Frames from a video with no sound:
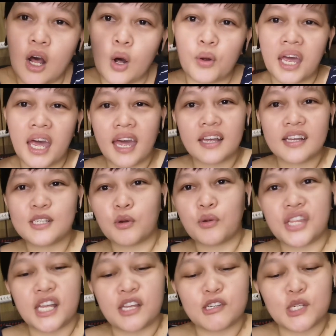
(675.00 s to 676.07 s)
Okay, so
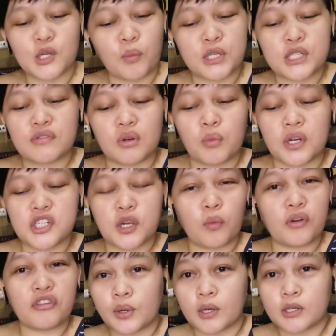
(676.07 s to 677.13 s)
thank you so much for
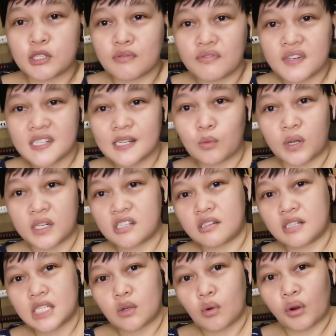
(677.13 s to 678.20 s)
watching. We could also visit
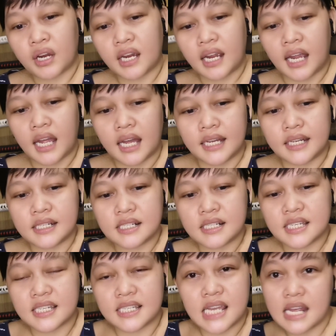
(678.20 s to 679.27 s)
Watson store
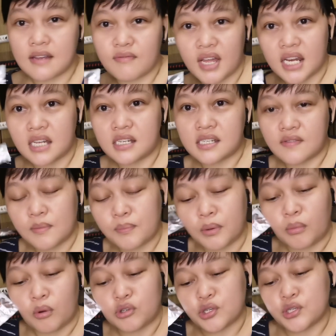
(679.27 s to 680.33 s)
and take advantage of the
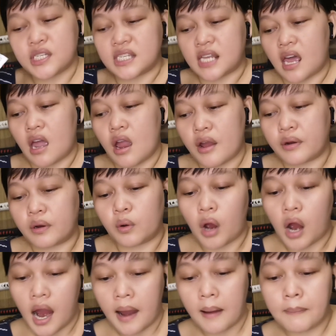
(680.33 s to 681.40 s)
promotions there.
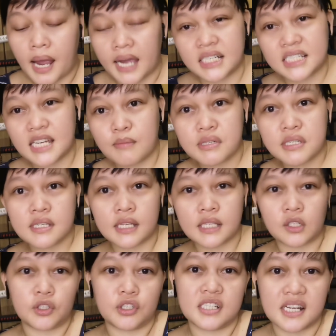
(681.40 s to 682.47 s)
Grab items
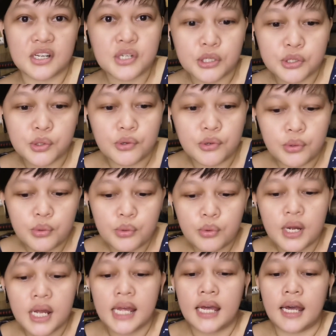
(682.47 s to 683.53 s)
that are essential to
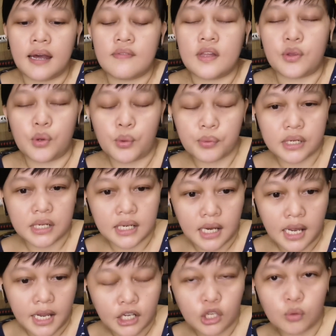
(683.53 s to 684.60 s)
you and that you really
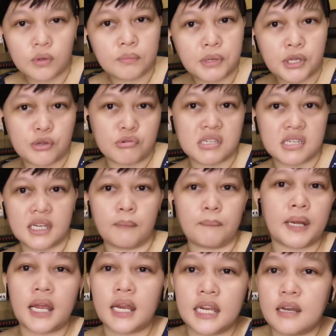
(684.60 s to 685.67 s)
like, you will be using.
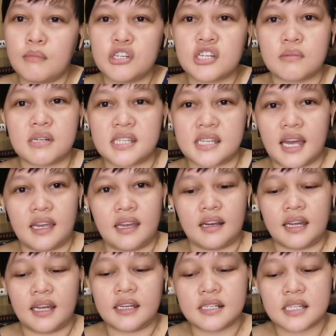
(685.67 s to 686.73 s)
Para hindi naman siya
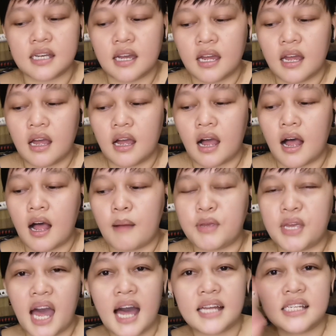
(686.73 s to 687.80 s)
masayang. And
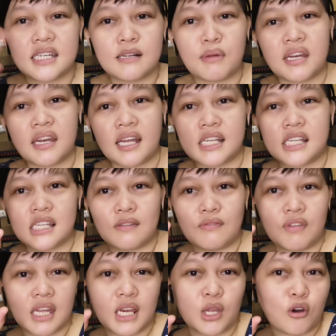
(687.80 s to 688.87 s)
yeah, until my next
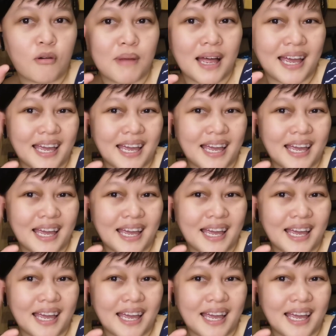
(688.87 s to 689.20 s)
video.